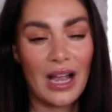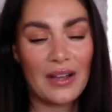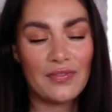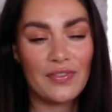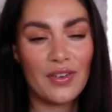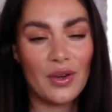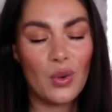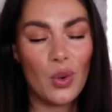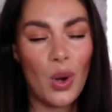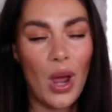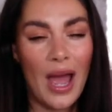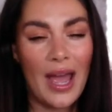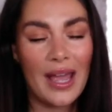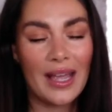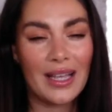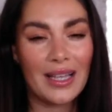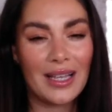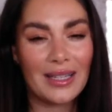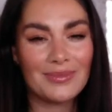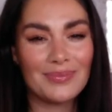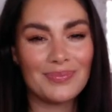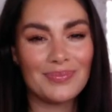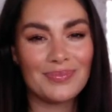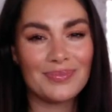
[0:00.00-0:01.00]
feel like
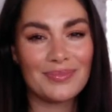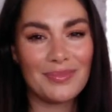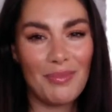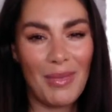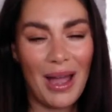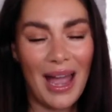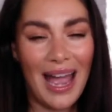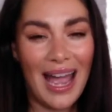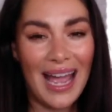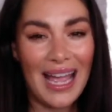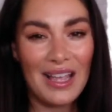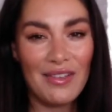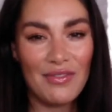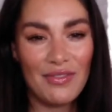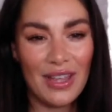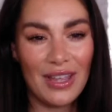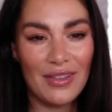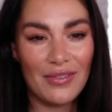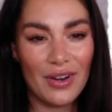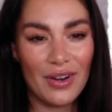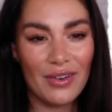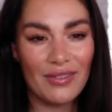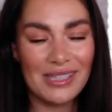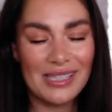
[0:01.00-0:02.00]
my hay
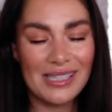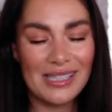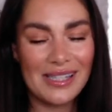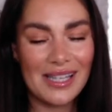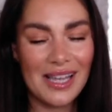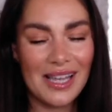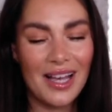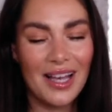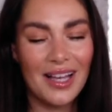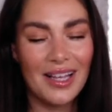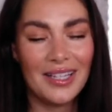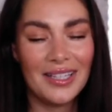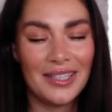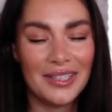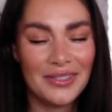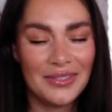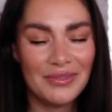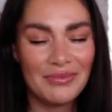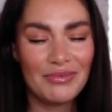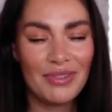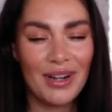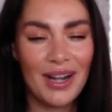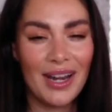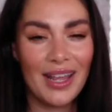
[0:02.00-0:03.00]
fever is
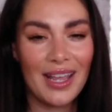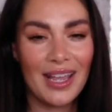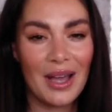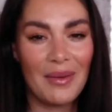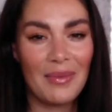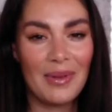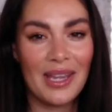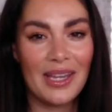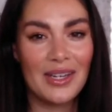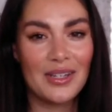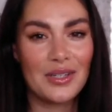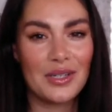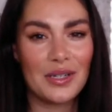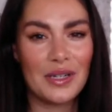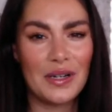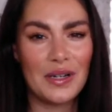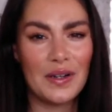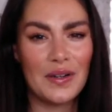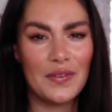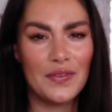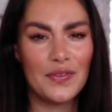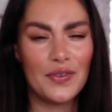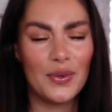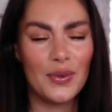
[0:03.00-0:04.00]
pretty coming
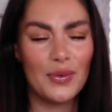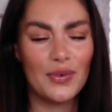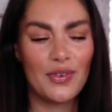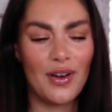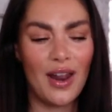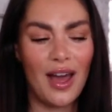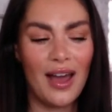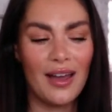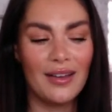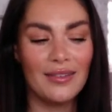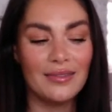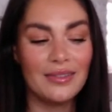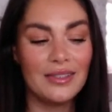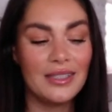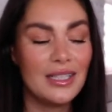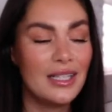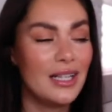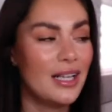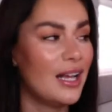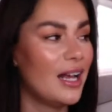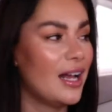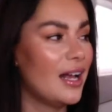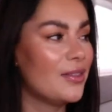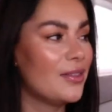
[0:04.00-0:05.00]
into full flow
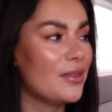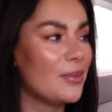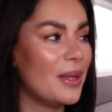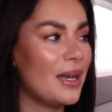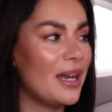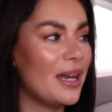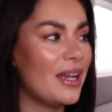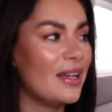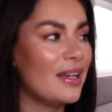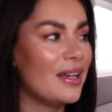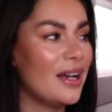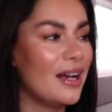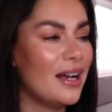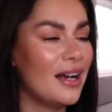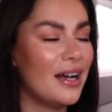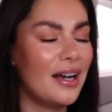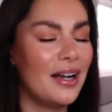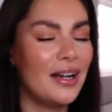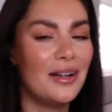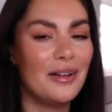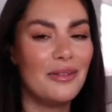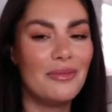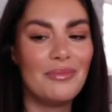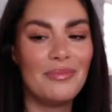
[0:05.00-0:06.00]
at the minute.
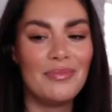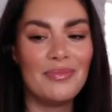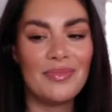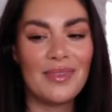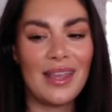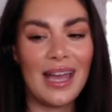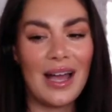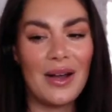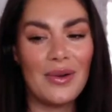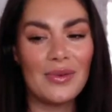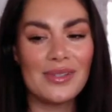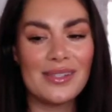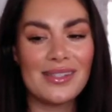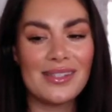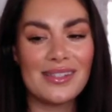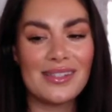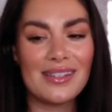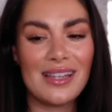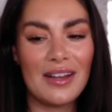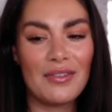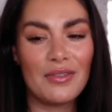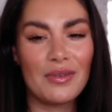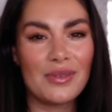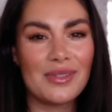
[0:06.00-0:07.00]
How has
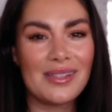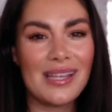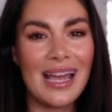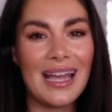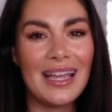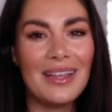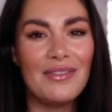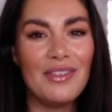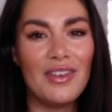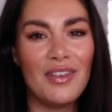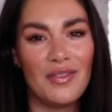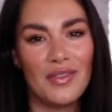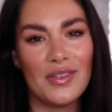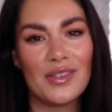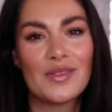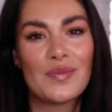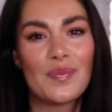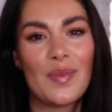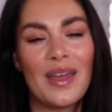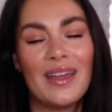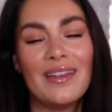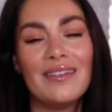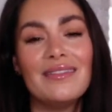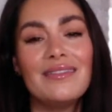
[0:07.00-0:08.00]
everyone's hay fever's
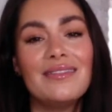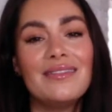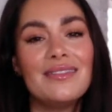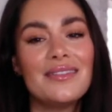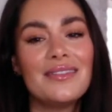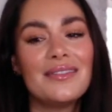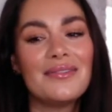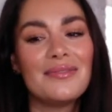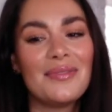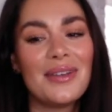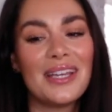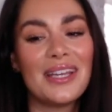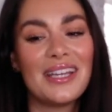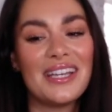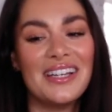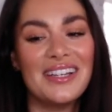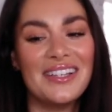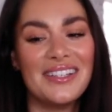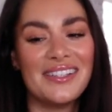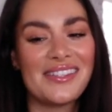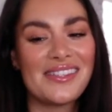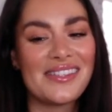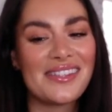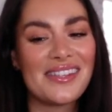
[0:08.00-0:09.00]
been?
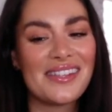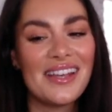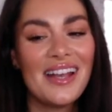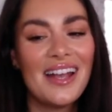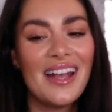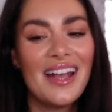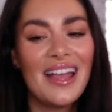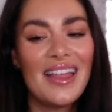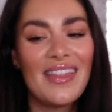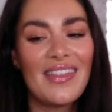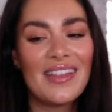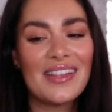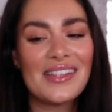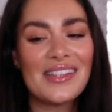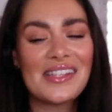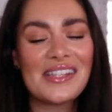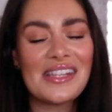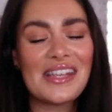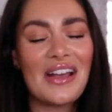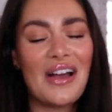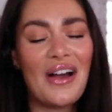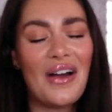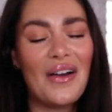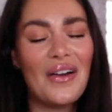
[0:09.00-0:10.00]
Because that's
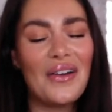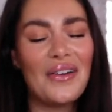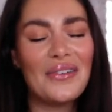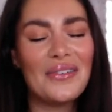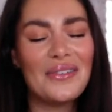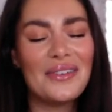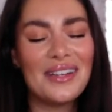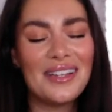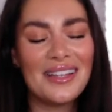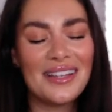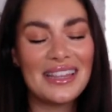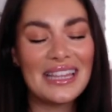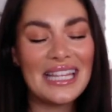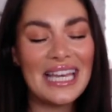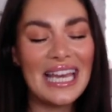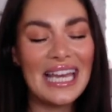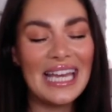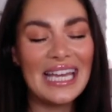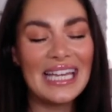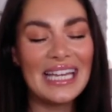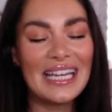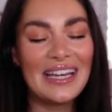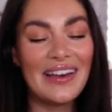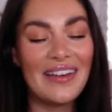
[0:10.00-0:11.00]
the only
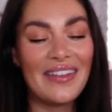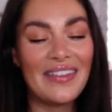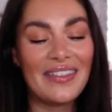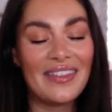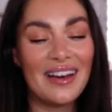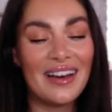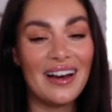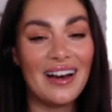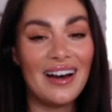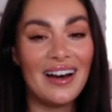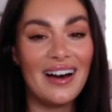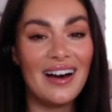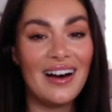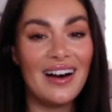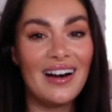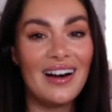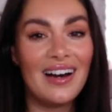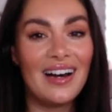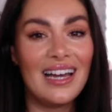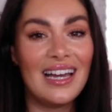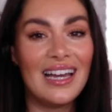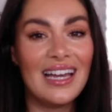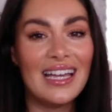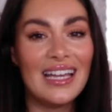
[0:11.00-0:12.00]
thing that
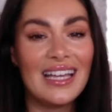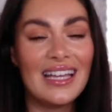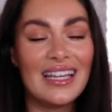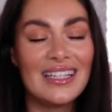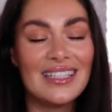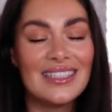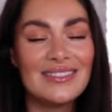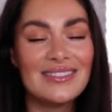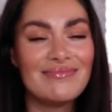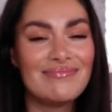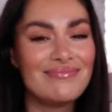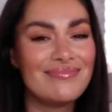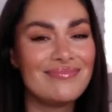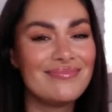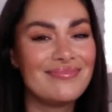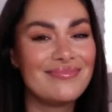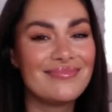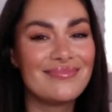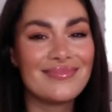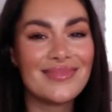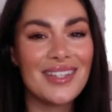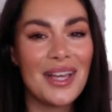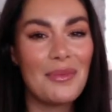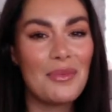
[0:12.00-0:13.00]
I
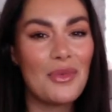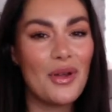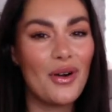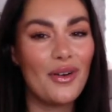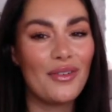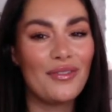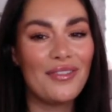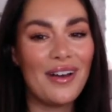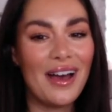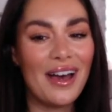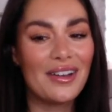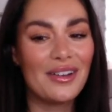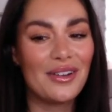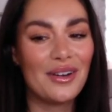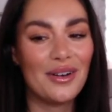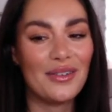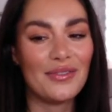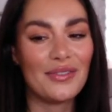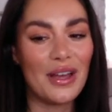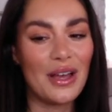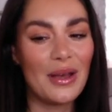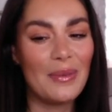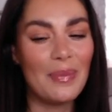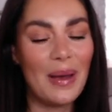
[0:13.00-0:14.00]
am not a fan
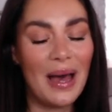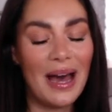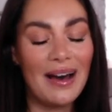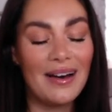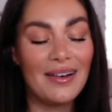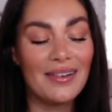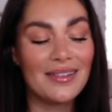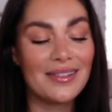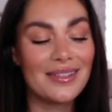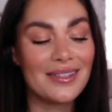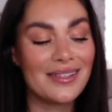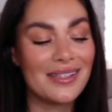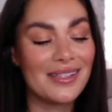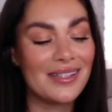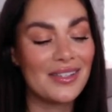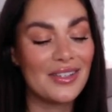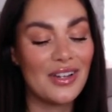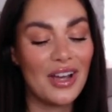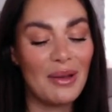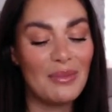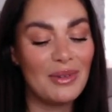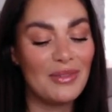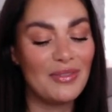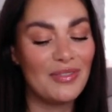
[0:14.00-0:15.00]
of about this
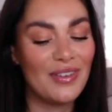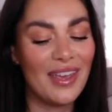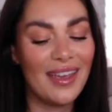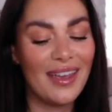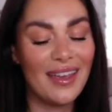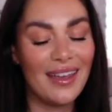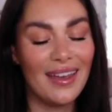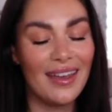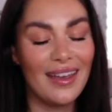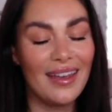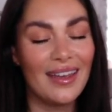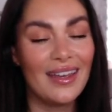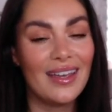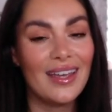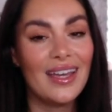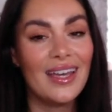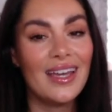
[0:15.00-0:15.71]
time of year,